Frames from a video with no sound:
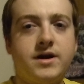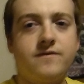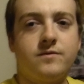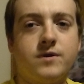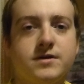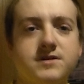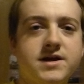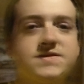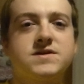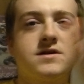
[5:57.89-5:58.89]
everyone,
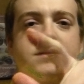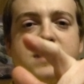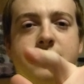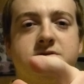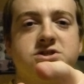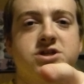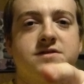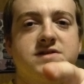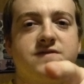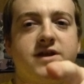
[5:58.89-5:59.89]
it's time to
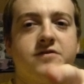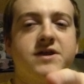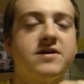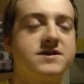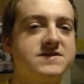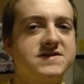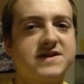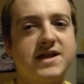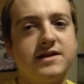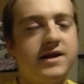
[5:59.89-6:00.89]
shut this video down because
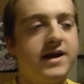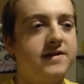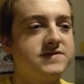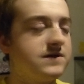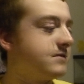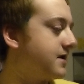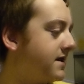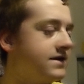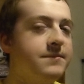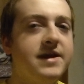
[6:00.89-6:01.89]
it's getting late, so I'm gonna
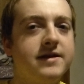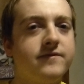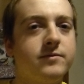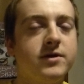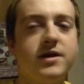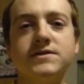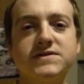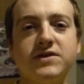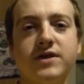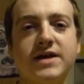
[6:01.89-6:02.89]
head to bed, everyone.
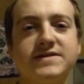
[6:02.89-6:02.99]
See you guys